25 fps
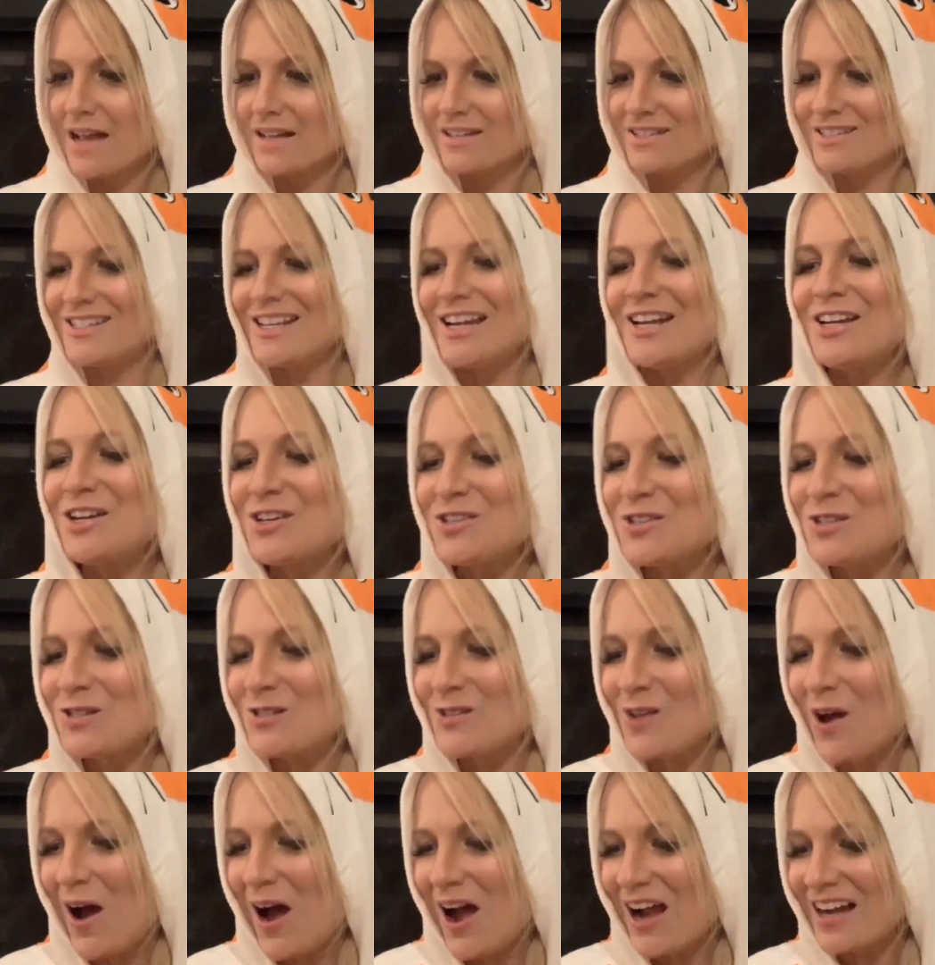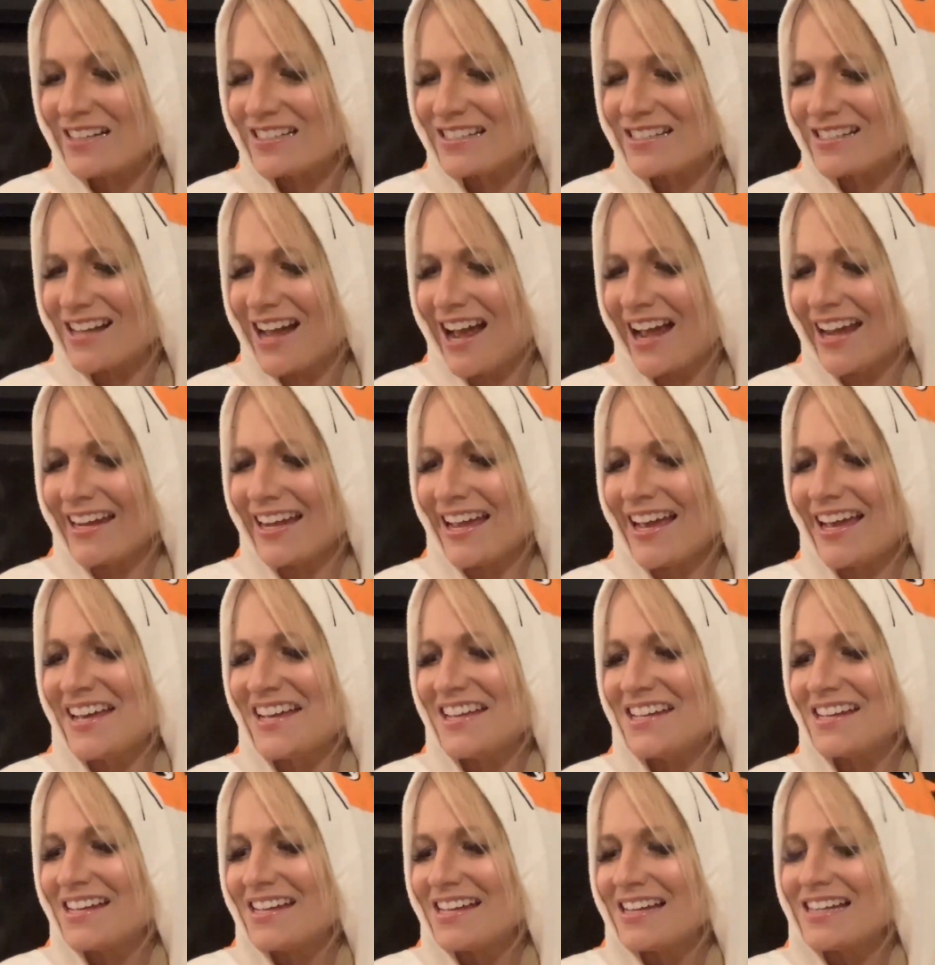"Sing your song,
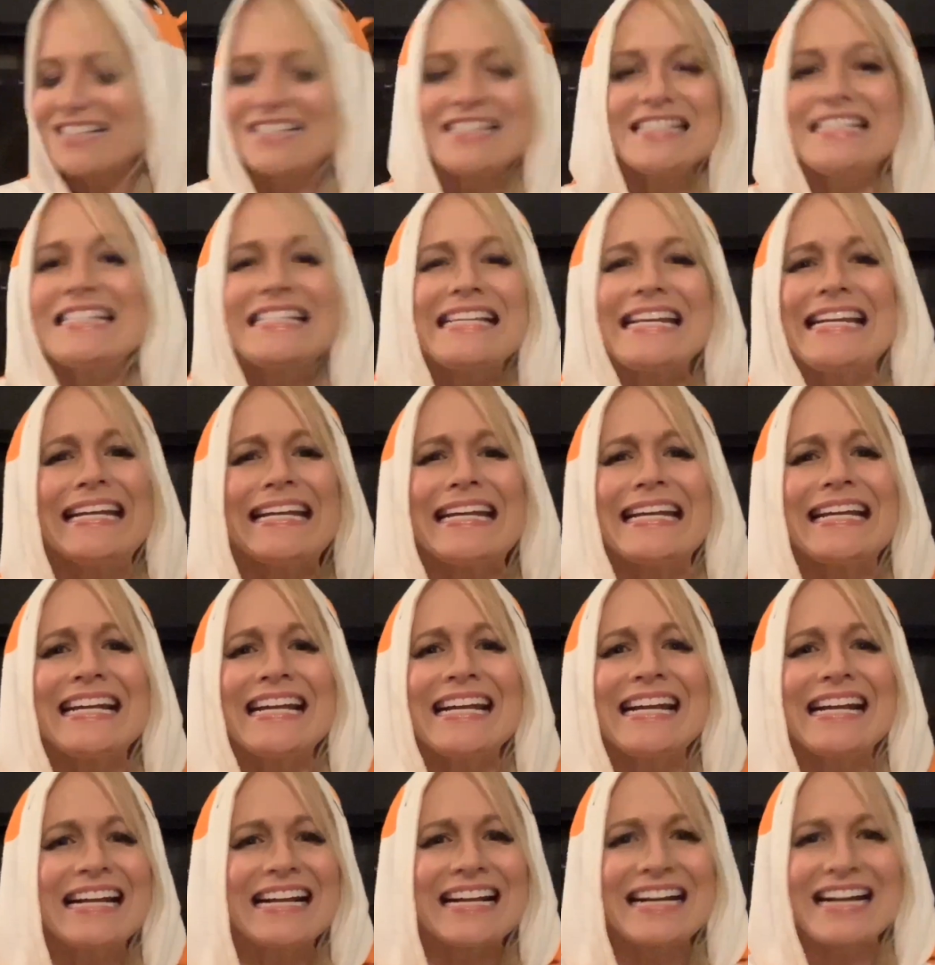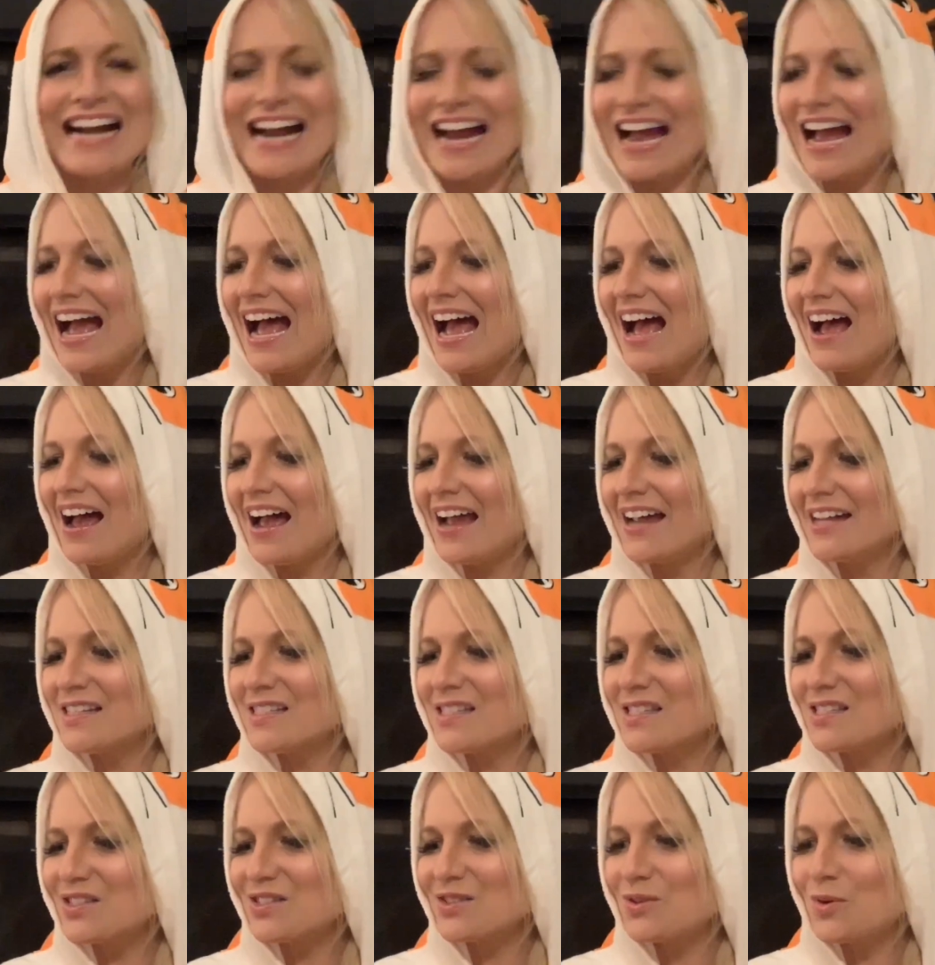Saya! Sing!"
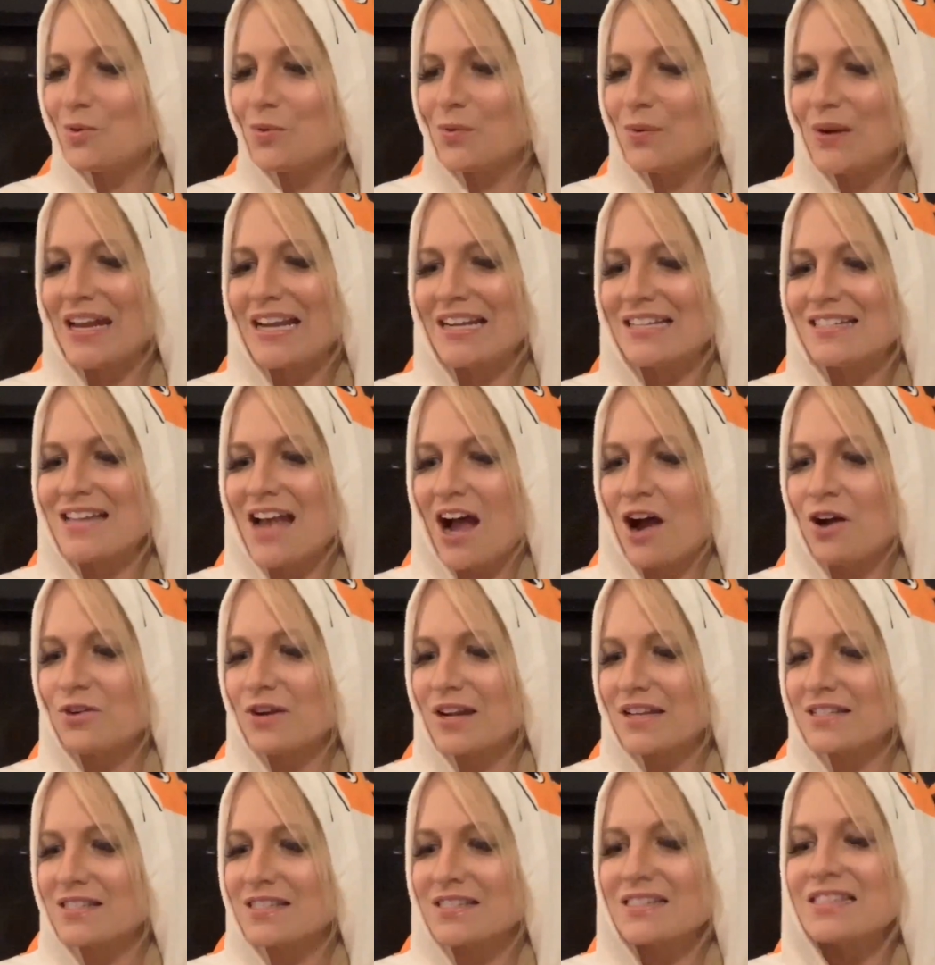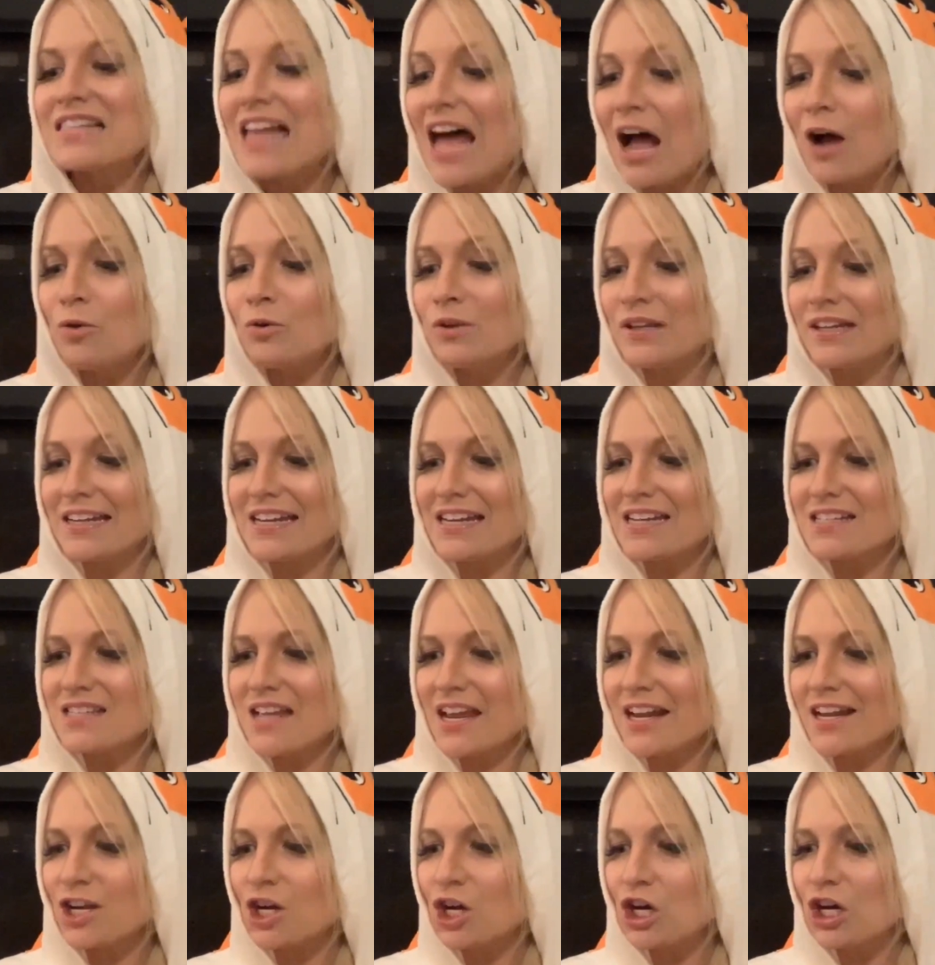I squeaked out as loudly as
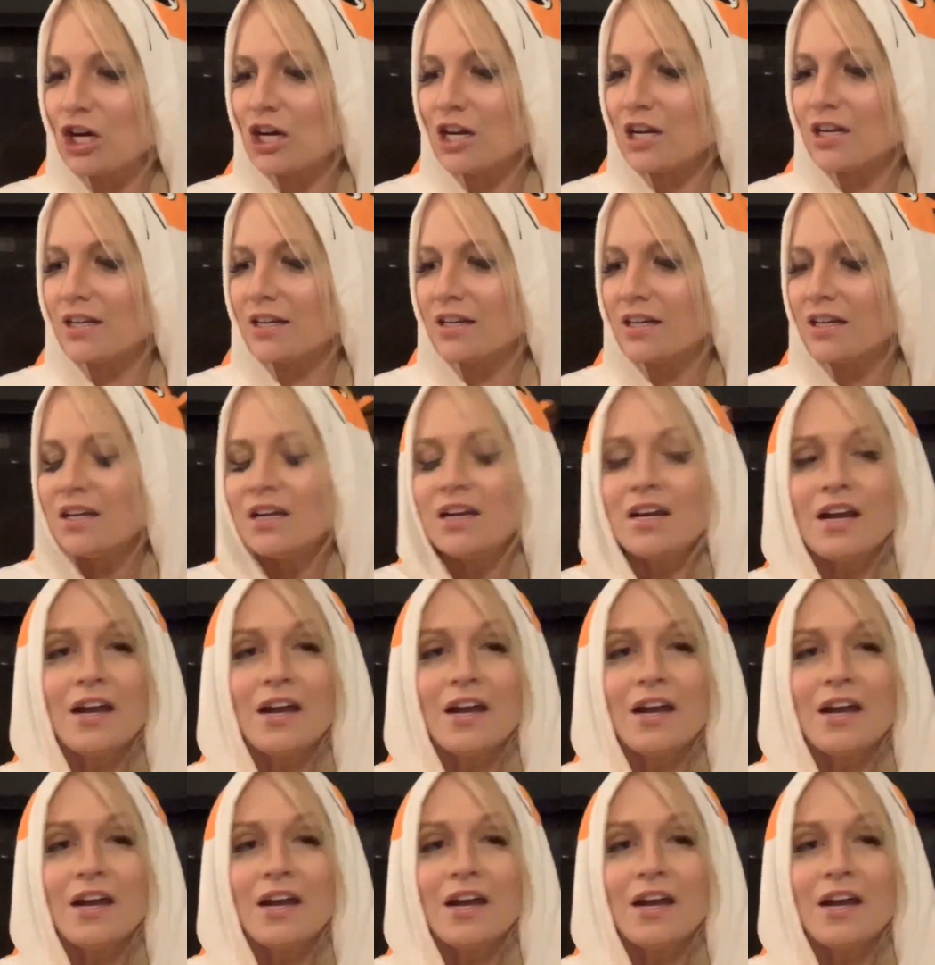I could.